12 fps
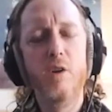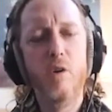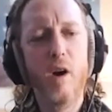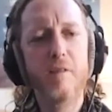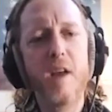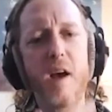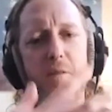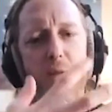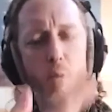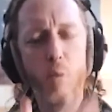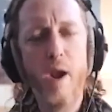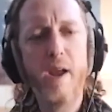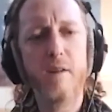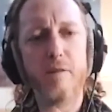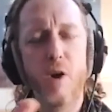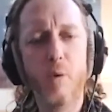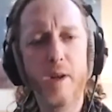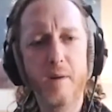You have to have a way
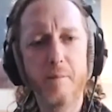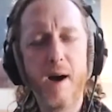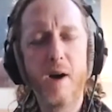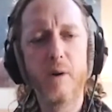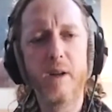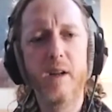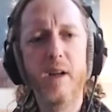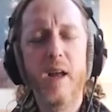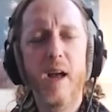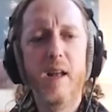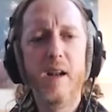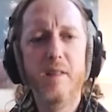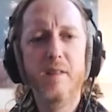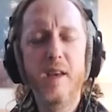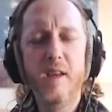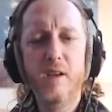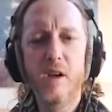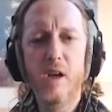of going about it. And I
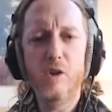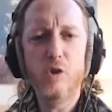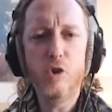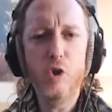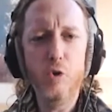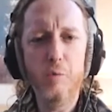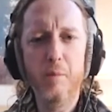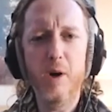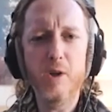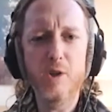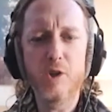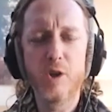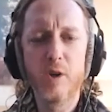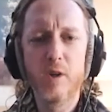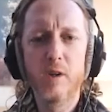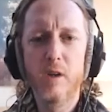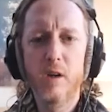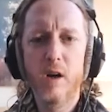think too much,
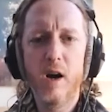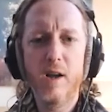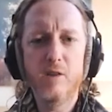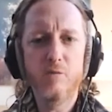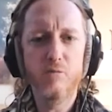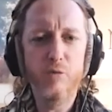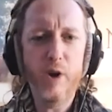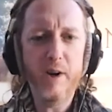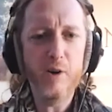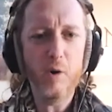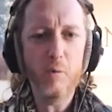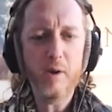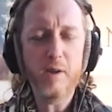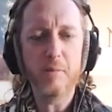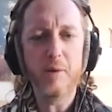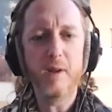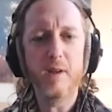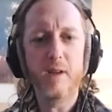I read it on
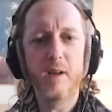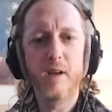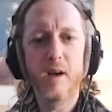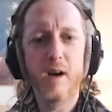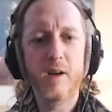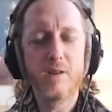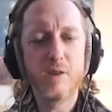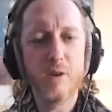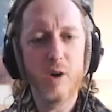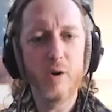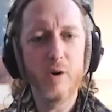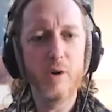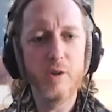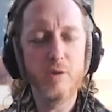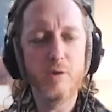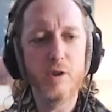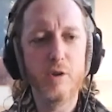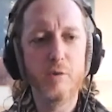Wikipedia, I saw it on
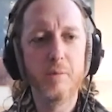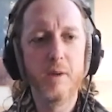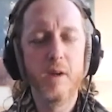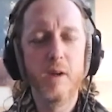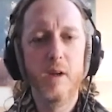YouTube,